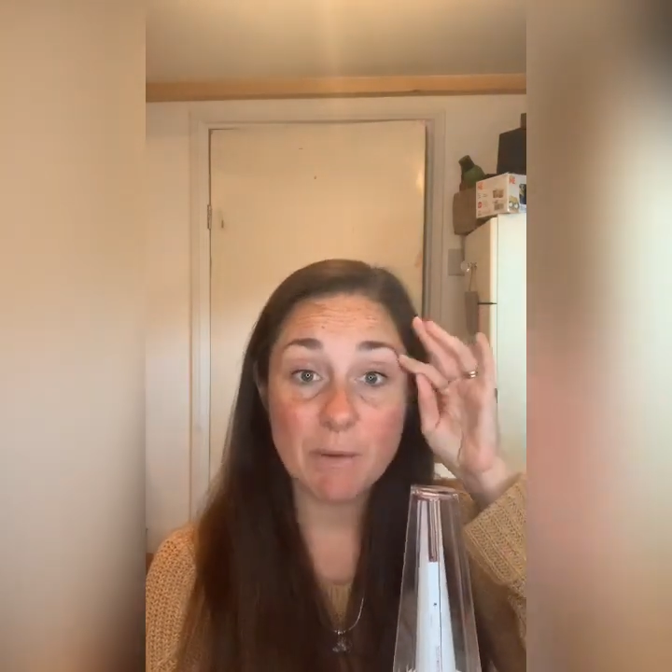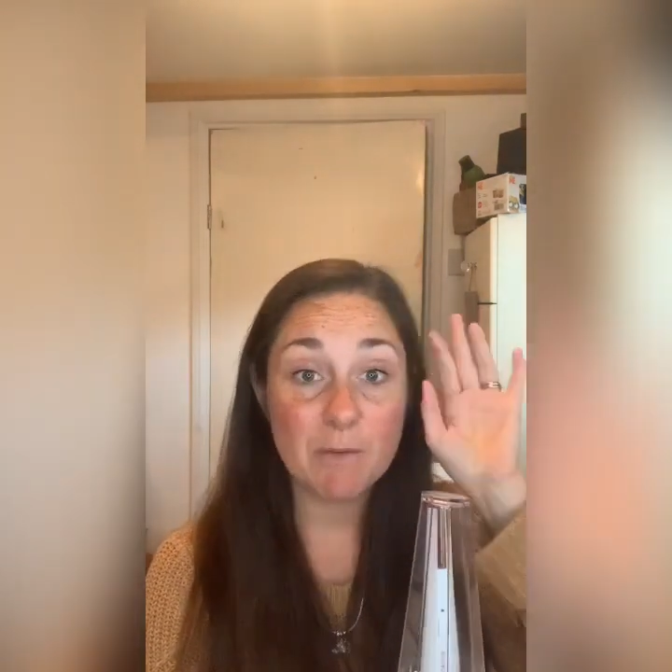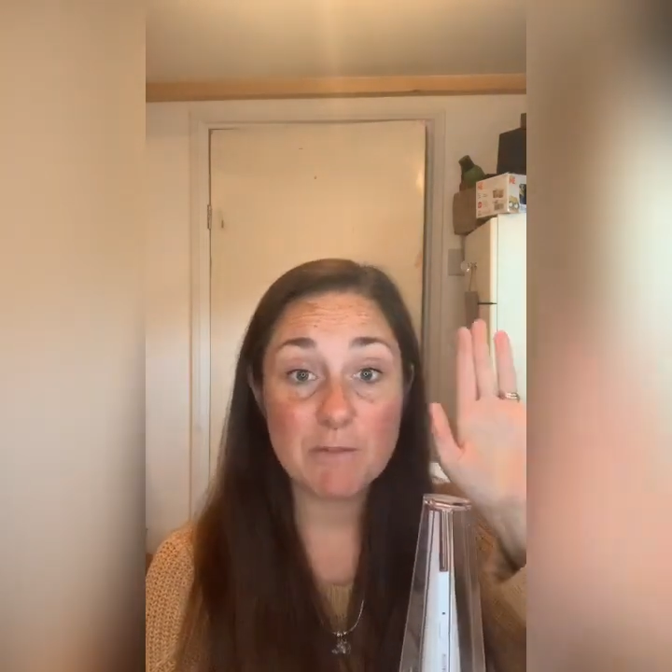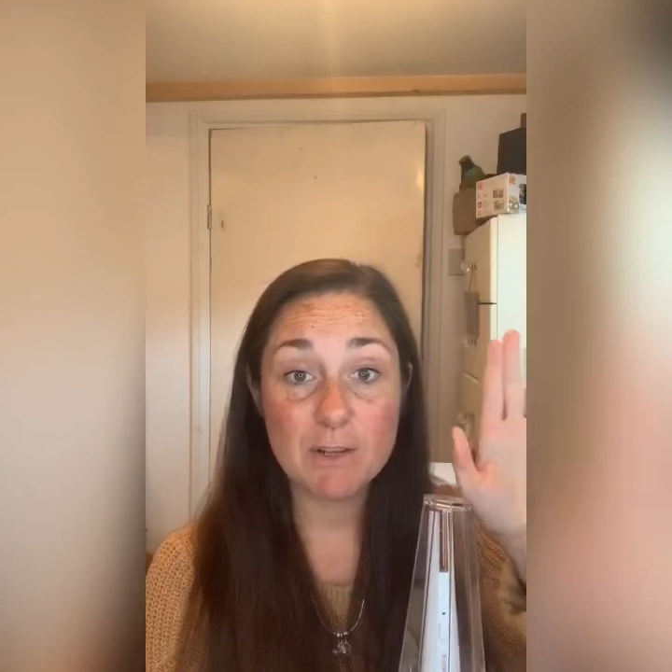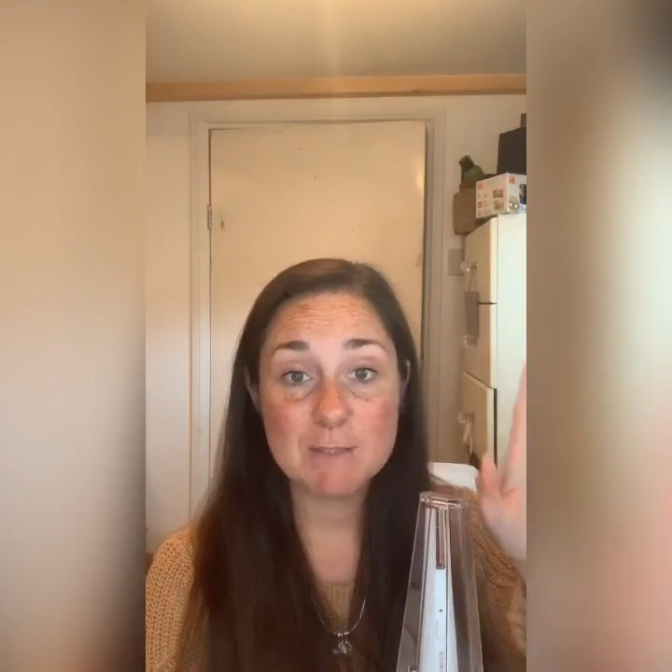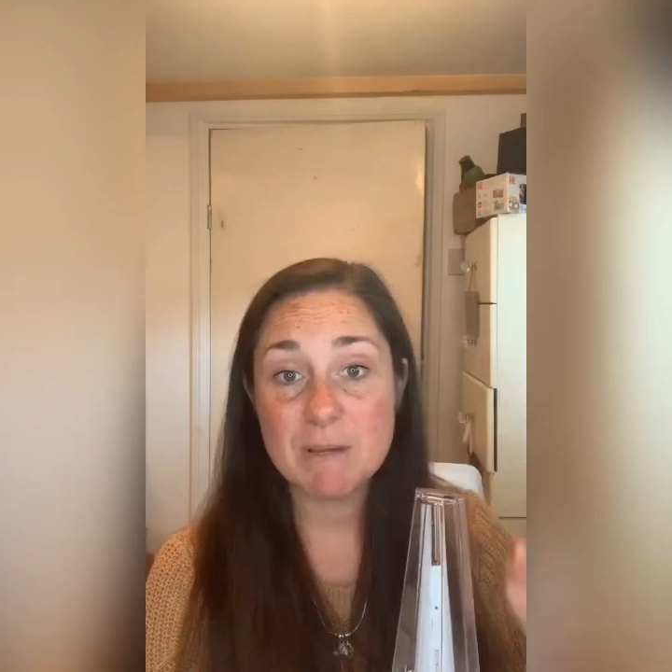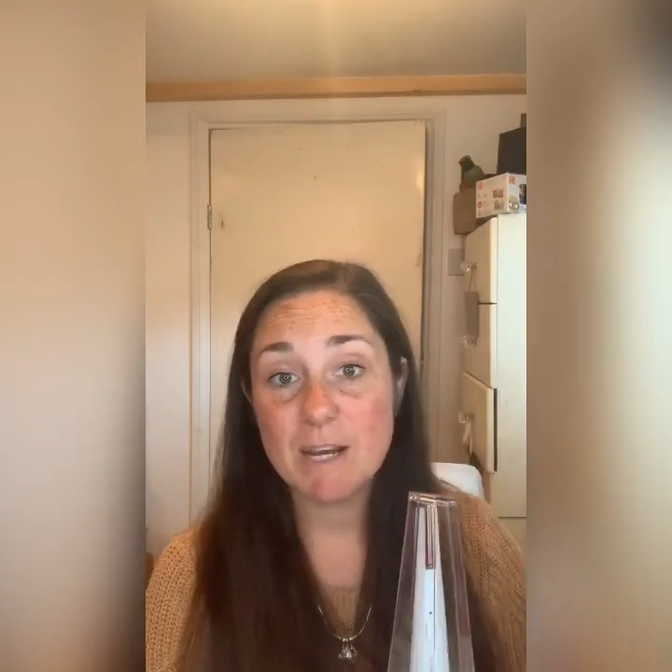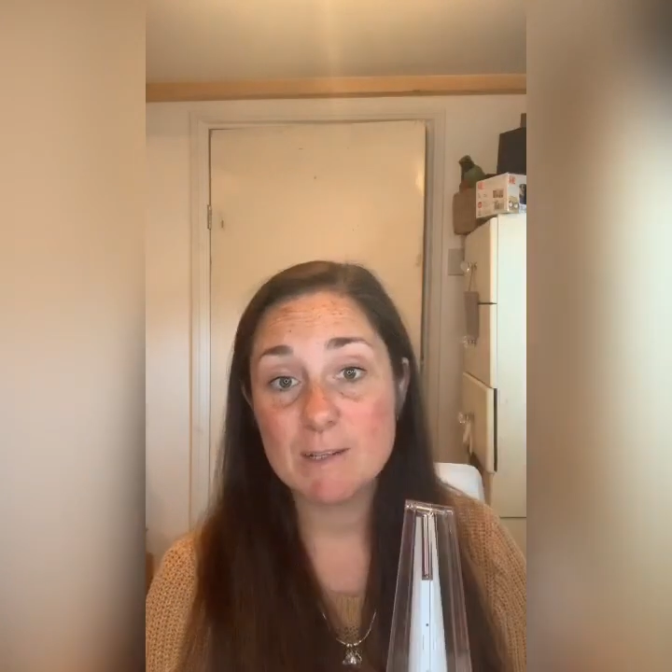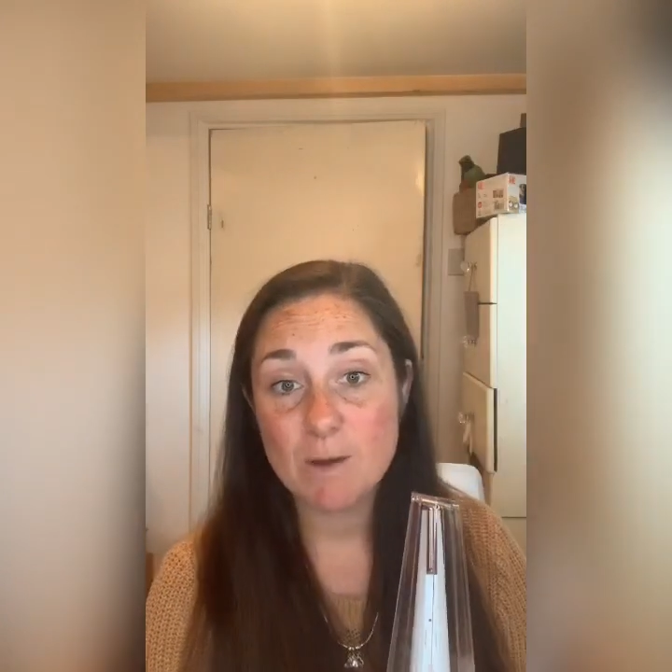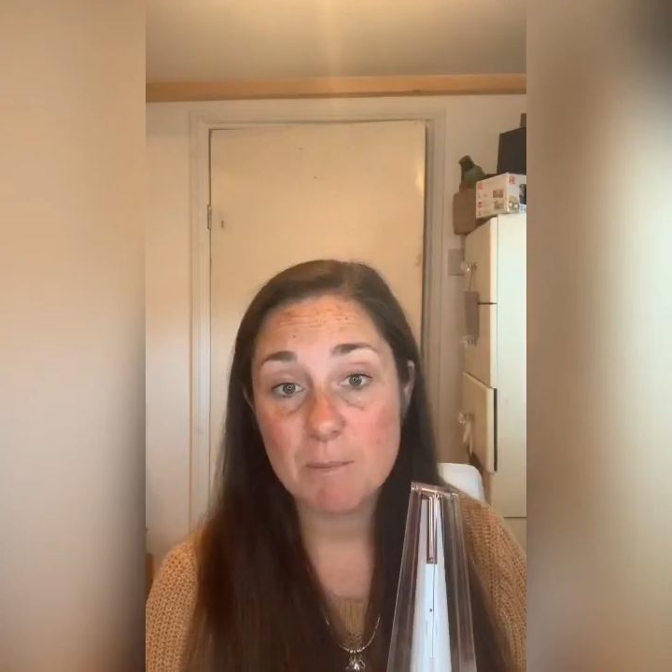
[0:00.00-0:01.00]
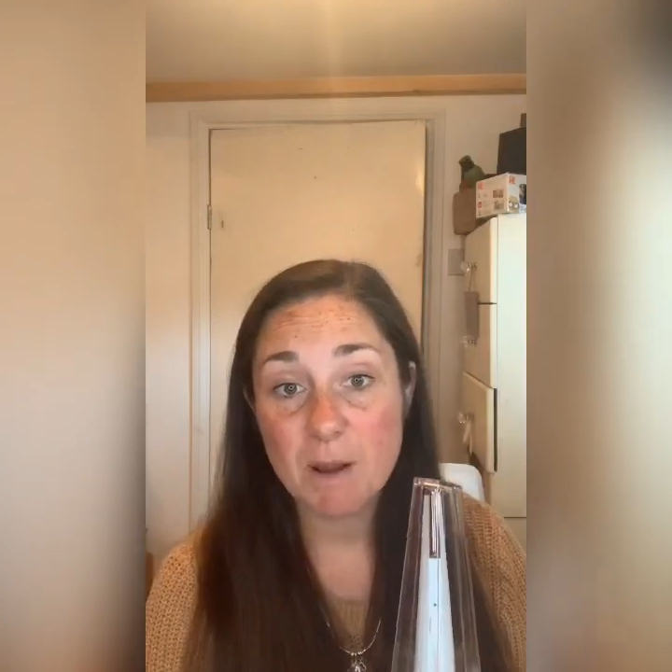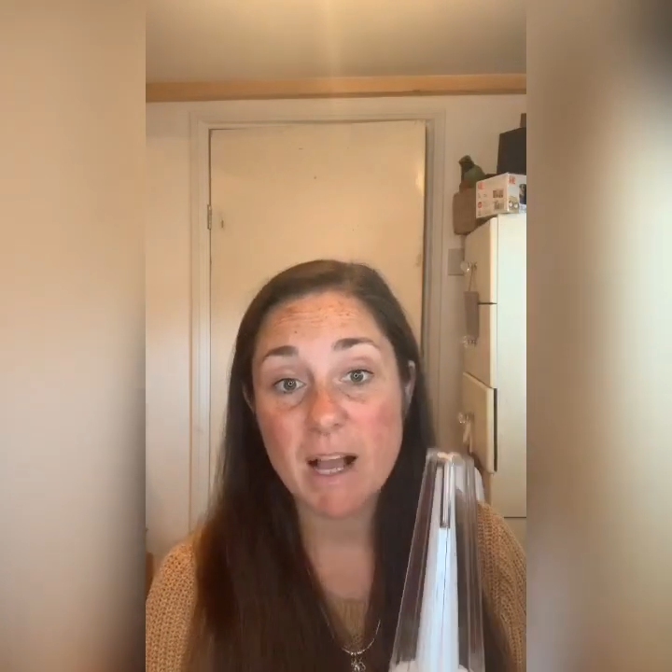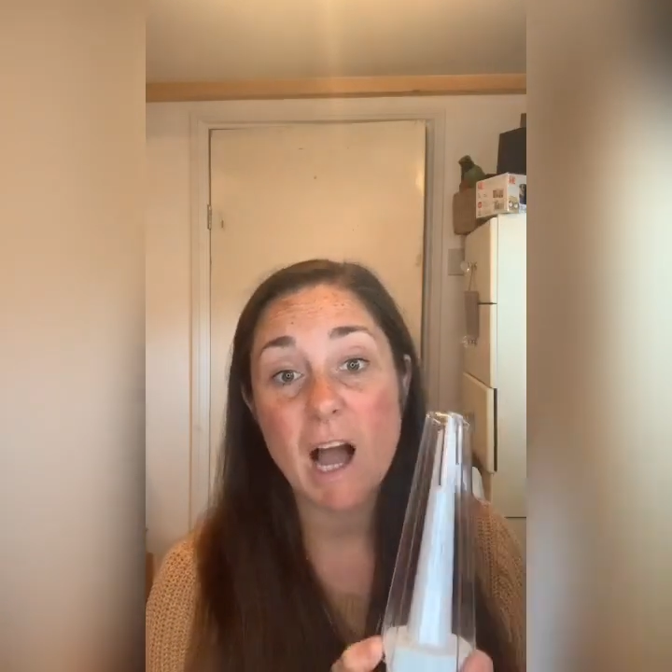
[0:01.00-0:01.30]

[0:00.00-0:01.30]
that follows me knows what I'm like.